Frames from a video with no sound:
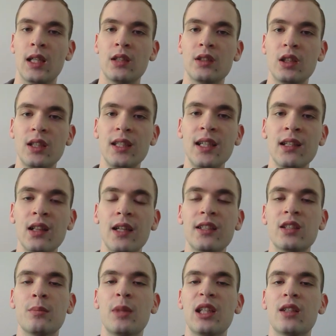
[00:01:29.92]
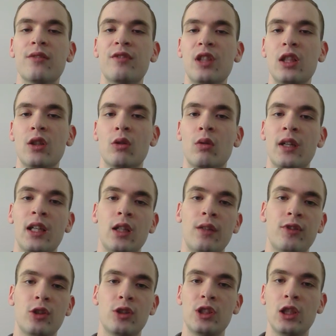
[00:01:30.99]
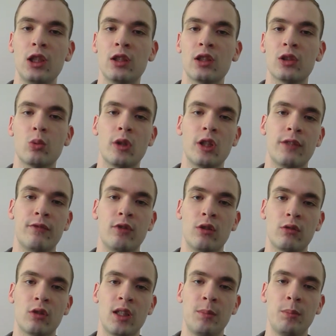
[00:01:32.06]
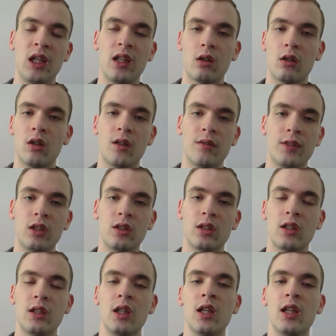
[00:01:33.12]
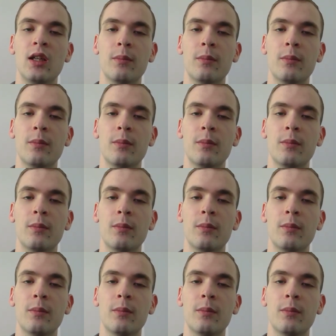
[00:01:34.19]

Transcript: And today I'd like to make a video, and if you're seeing this, well, I've already made it, obviously,